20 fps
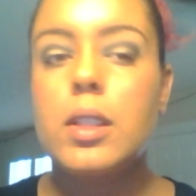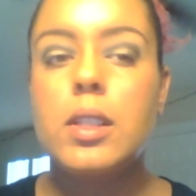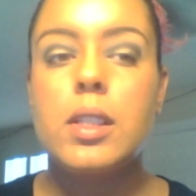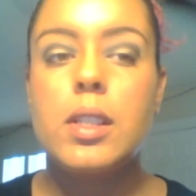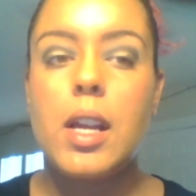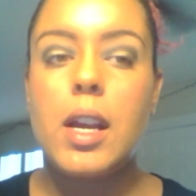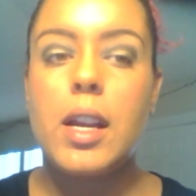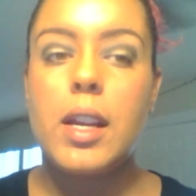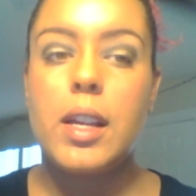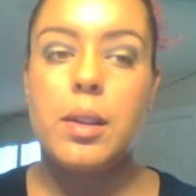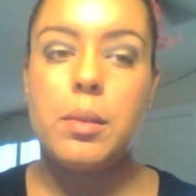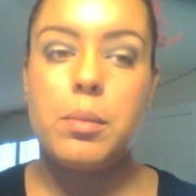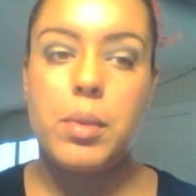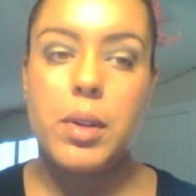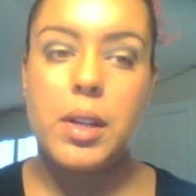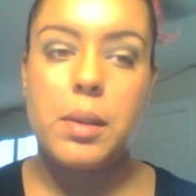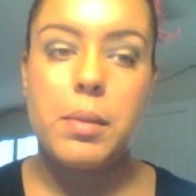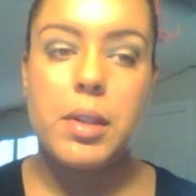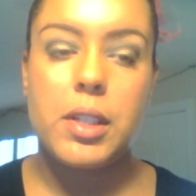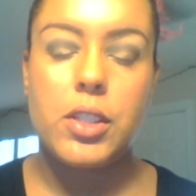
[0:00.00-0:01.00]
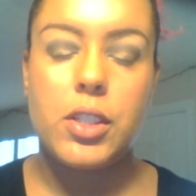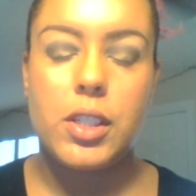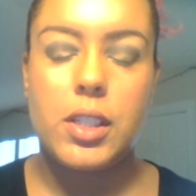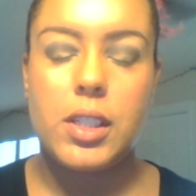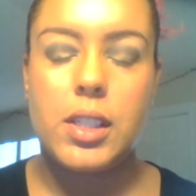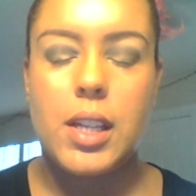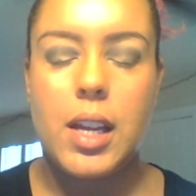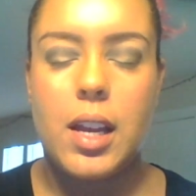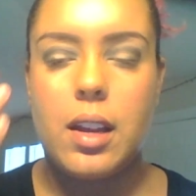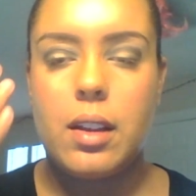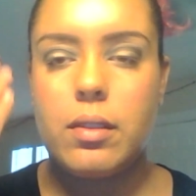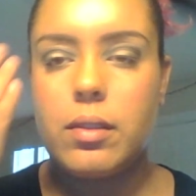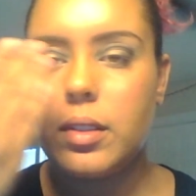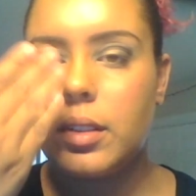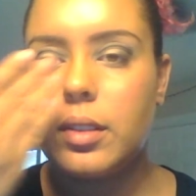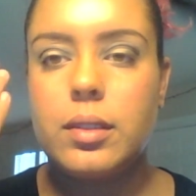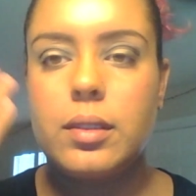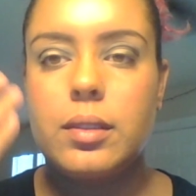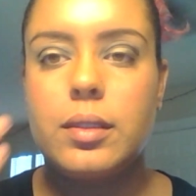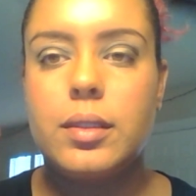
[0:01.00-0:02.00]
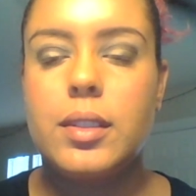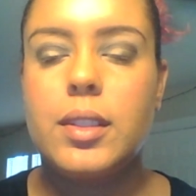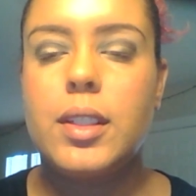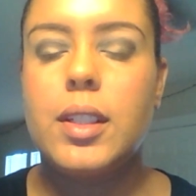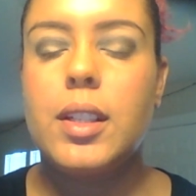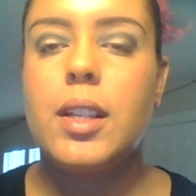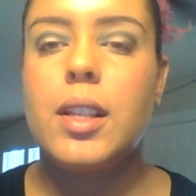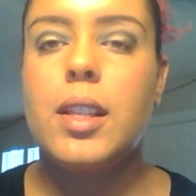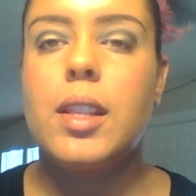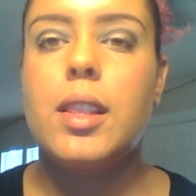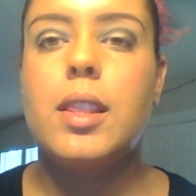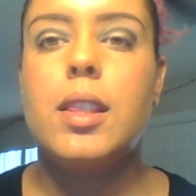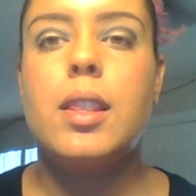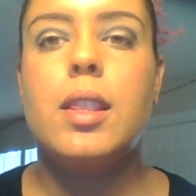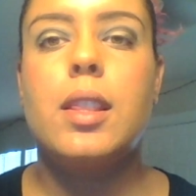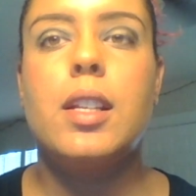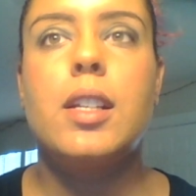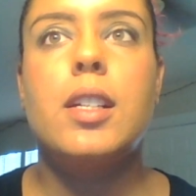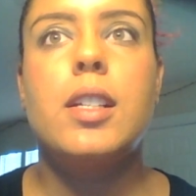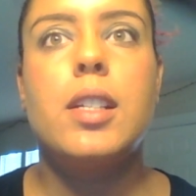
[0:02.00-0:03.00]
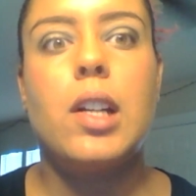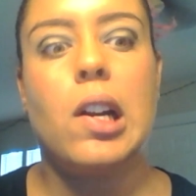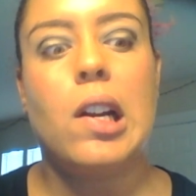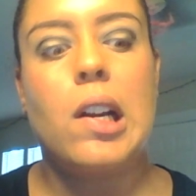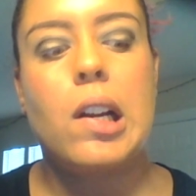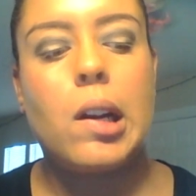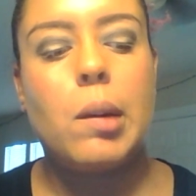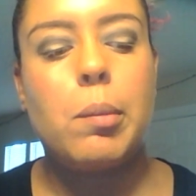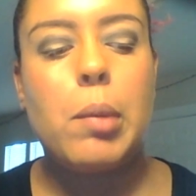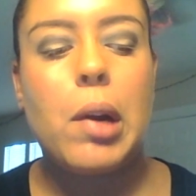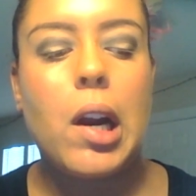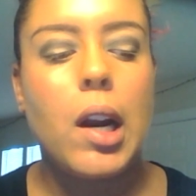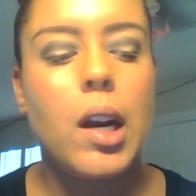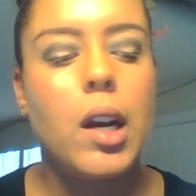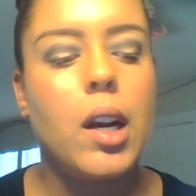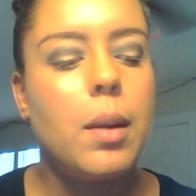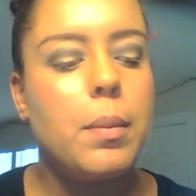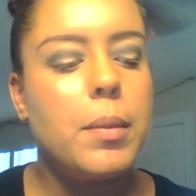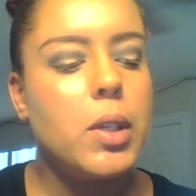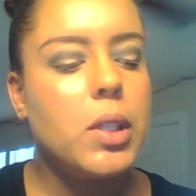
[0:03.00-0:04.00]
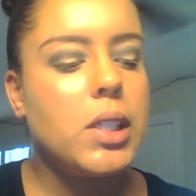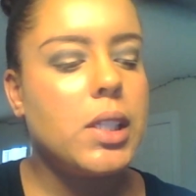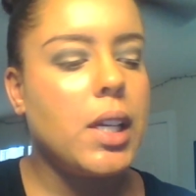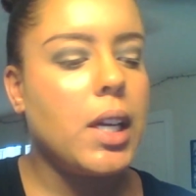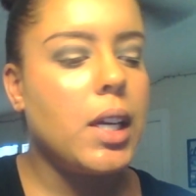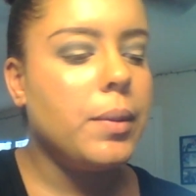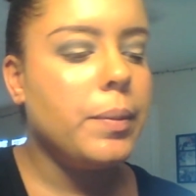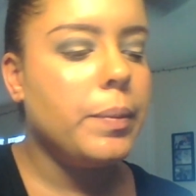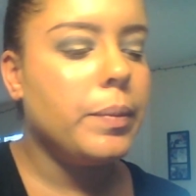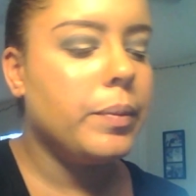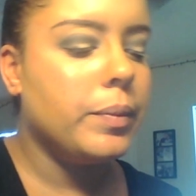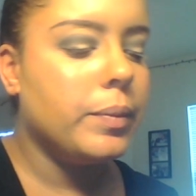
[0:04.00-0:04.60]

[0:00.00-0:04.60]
So now you pretty much just have the dark part almost done.